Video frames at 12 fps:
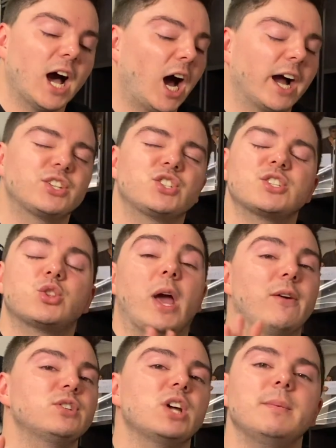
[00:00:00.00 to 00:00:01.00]
I just
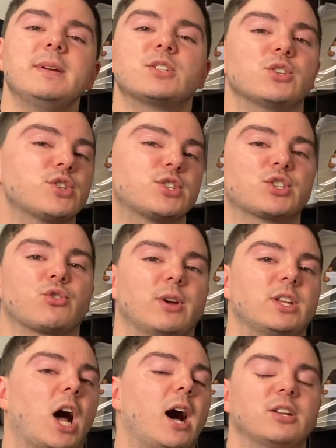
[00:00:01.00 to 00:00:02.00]
every time he's on the
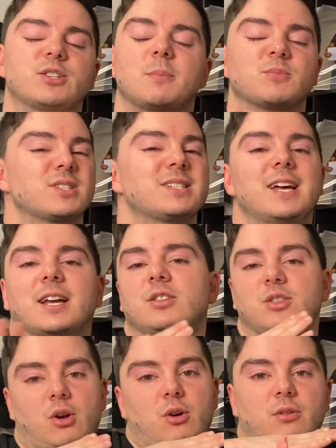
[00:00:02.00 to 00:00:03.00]
screen, I, am just like
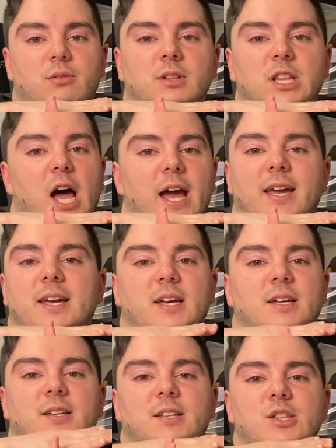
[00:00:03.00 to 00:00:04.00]
no, like
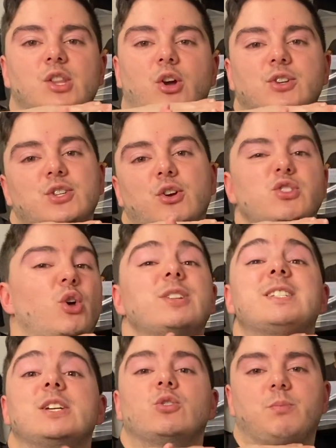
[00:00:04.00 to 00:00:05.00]
no, sir, no
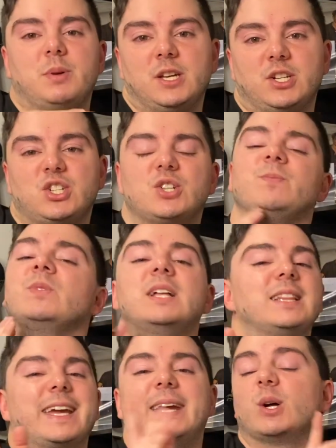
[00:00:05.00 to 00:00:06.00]
deal, bitch.
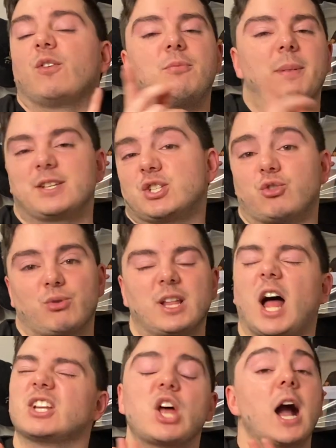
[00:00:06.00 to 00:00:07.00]
Like get off my screen.
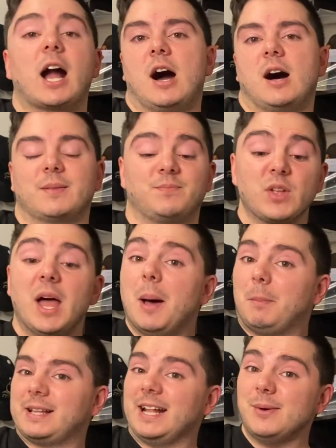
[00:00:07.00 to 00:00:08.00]
I, I can't.
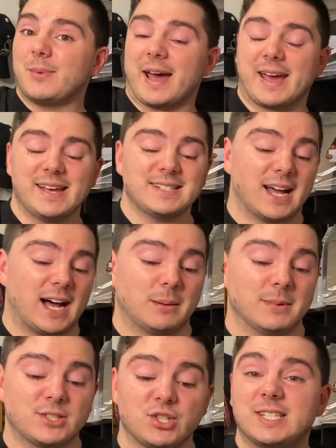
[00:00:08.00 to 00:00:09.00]
But anyways,
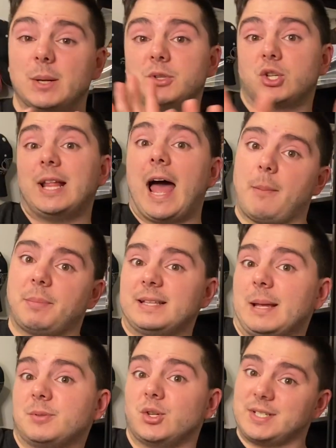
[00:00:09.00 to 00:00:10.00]
um, let's just see what's going to happen in
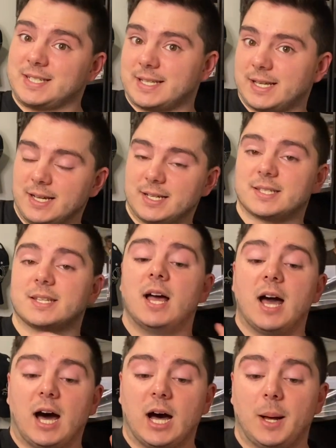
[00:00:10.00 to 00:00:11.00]
episode 6.
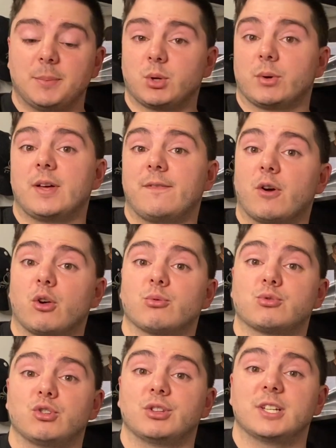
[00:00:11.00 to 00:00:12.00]
Um, so without further
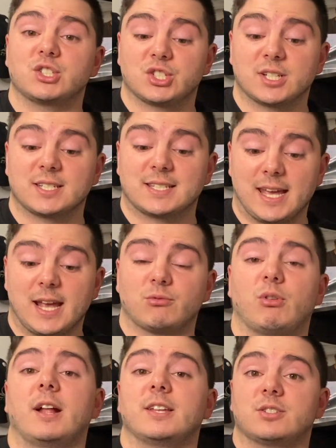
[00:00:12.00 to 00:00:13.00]
ado, let's just get
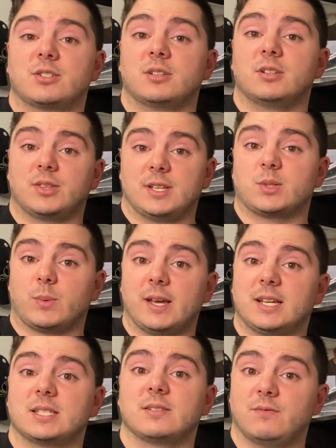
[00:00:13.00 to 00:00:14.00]
right into this
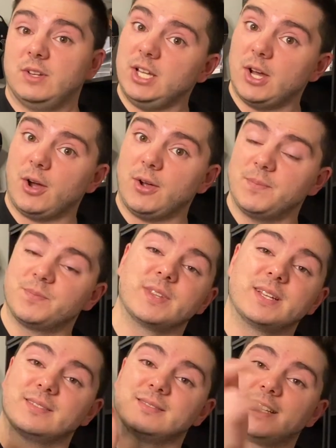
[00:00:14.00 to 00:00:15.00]
week's video.
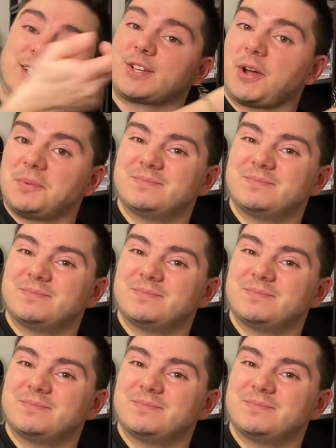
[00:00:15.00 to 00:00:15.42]
Let's go.